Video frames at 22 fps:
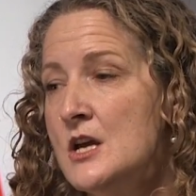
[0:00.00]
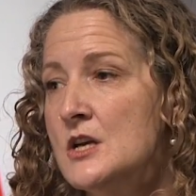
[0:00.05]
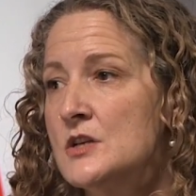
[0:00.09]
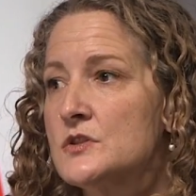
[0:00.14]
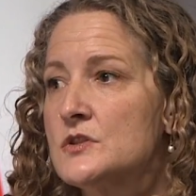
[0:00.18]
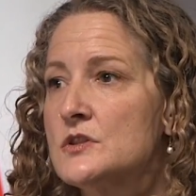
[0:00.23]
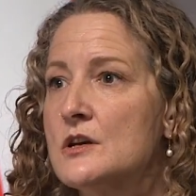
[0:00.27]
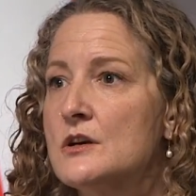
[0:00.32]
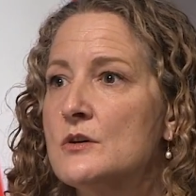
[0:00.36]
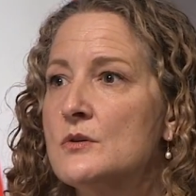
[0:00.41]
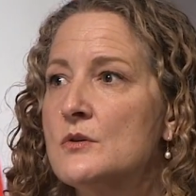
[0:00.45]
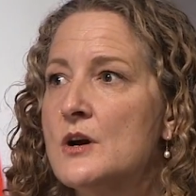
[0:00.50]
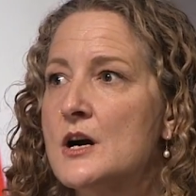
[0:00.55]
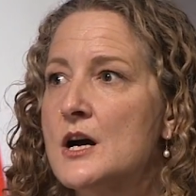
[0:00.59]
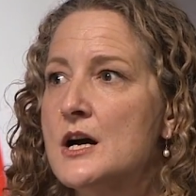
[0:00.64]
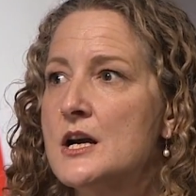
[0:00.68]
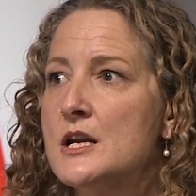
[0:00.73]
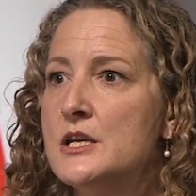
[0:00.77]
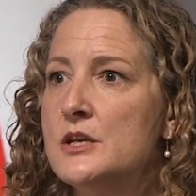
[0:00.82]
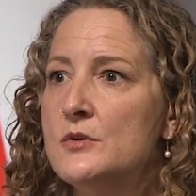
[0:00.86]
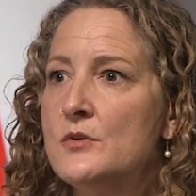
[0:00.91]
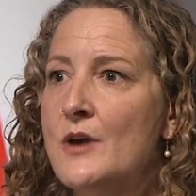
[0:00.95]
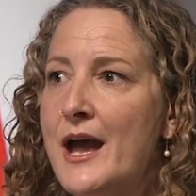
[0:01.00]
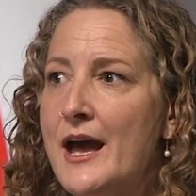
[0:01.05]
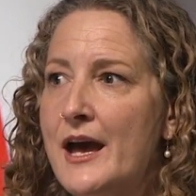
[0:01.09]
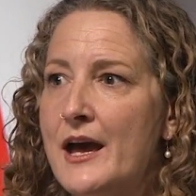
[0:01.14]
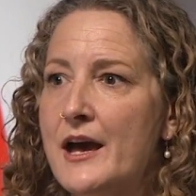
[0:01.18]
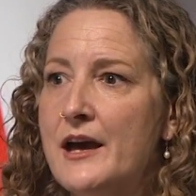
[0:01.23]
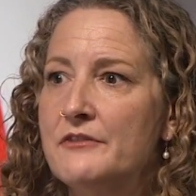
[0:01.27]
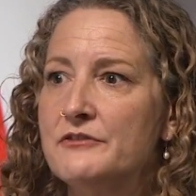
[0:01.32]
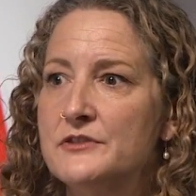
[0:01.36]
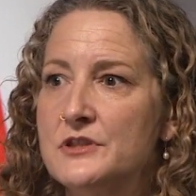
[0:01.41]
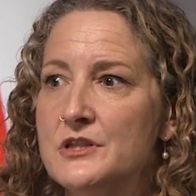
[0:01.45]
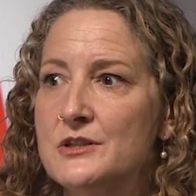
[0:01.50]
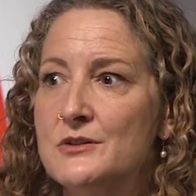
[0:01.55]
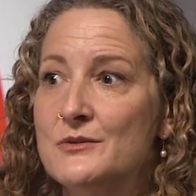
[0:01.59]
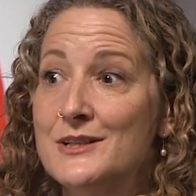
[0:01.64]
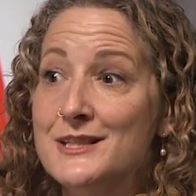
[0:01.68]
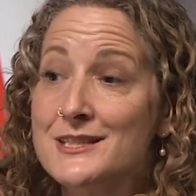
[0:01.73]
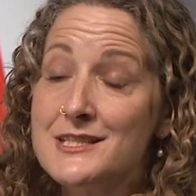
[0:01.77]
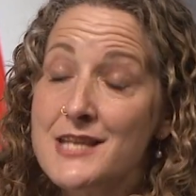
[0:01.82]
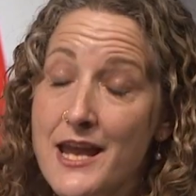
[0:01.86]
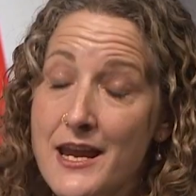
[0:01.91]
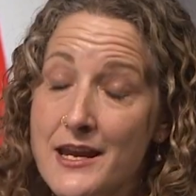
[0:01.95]
So you have to,
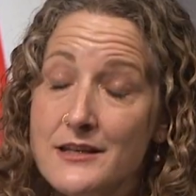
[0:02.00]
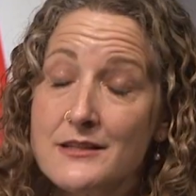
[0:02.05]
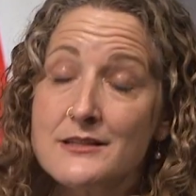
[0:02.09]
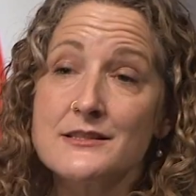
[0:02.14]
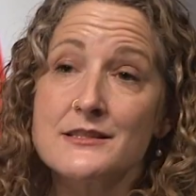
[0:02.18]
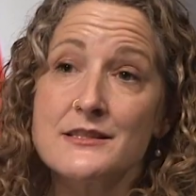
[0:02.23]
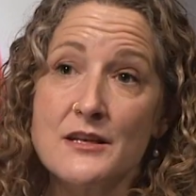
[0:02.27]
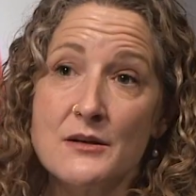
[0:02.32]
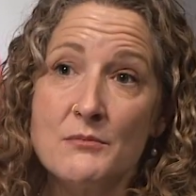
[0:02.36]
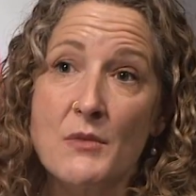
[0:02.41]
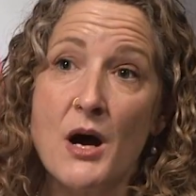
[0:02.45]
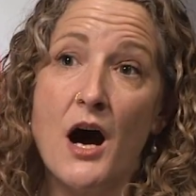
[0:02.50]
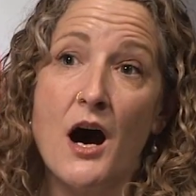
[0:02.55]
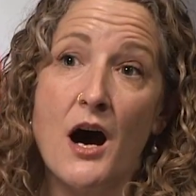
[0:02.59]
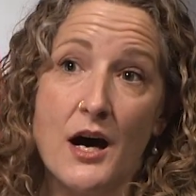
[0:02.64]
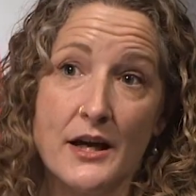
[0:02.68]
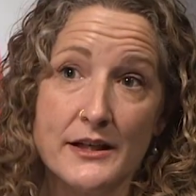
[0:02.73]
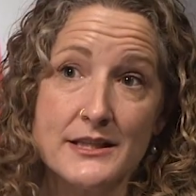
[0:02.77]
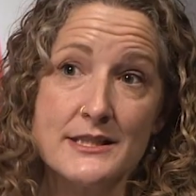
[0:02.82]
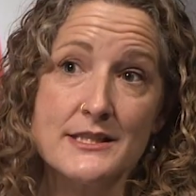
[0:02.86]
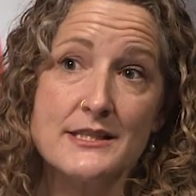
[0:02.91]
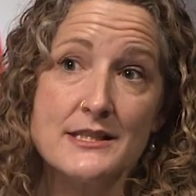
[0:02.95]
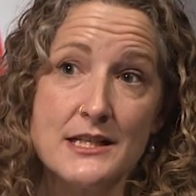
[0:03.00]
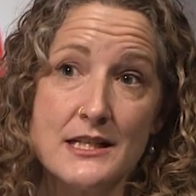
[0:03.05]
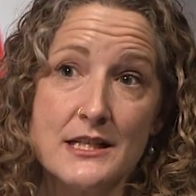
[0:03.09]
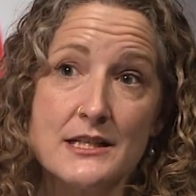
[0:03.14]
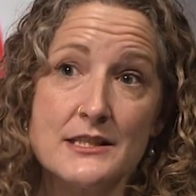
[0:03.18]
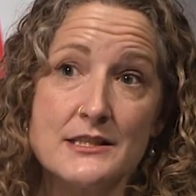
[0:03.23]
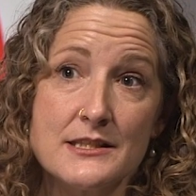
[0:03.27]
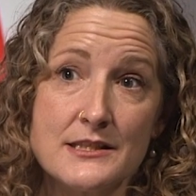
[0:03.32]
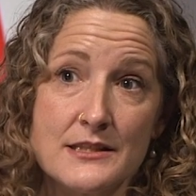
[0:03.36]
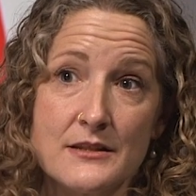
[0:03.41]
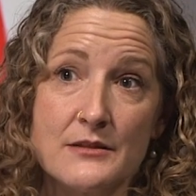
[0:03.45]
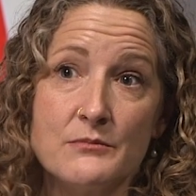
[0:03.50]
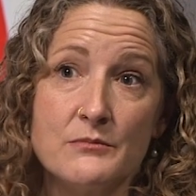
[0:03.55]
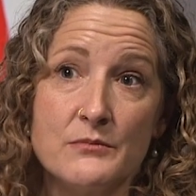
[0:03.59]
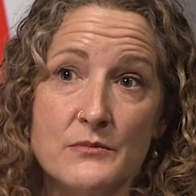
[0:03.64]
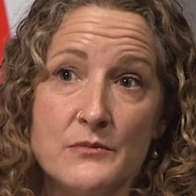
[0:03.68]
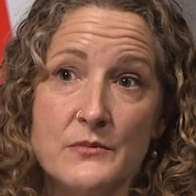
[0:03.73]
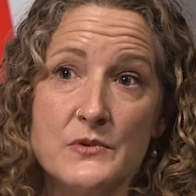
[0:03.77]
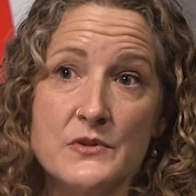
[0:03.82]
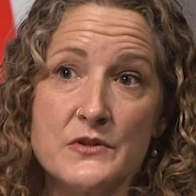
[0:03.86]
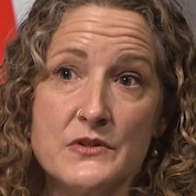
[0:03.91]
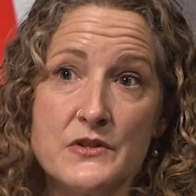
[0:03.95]
it takes some honesty and
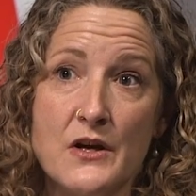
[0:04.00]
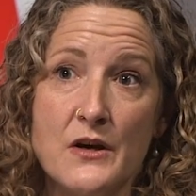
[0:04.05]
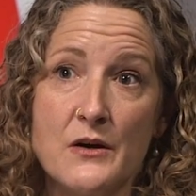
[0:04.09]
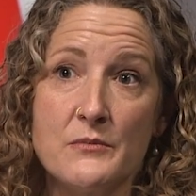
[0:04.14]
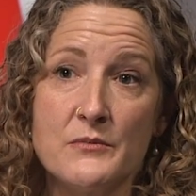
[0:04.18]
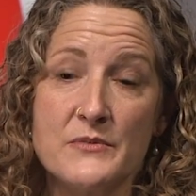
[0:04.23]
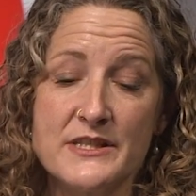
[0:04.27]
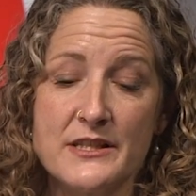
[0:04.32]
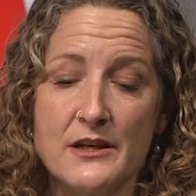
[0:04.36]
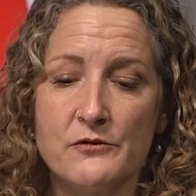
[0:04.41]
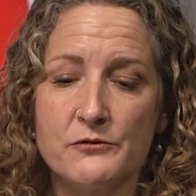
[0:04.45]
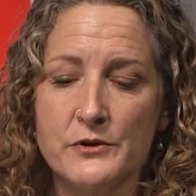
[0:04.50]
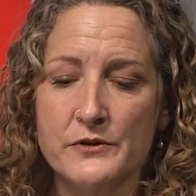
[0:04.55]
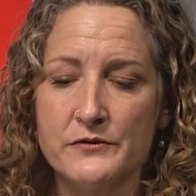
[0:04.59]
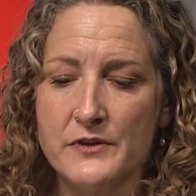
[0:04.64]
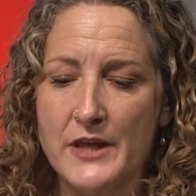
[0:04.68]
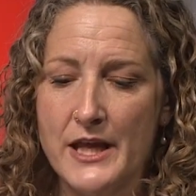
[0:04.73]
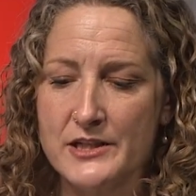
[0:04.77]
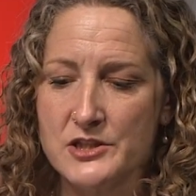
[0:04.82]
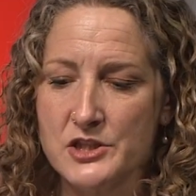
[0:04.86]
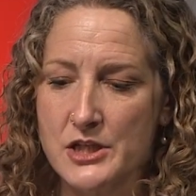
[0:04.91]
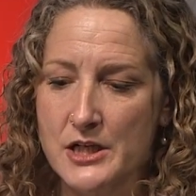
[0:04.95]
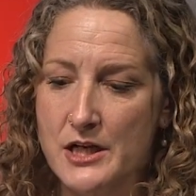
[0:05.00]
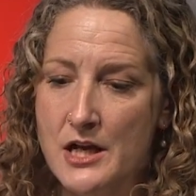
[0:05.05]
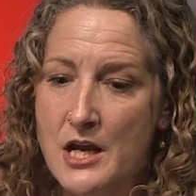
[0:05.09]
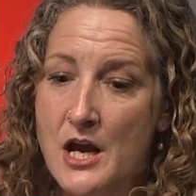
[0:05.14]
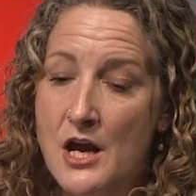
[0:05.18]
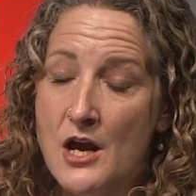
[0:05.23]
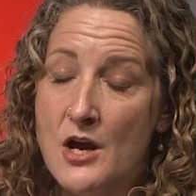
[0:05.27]
some self-reflection.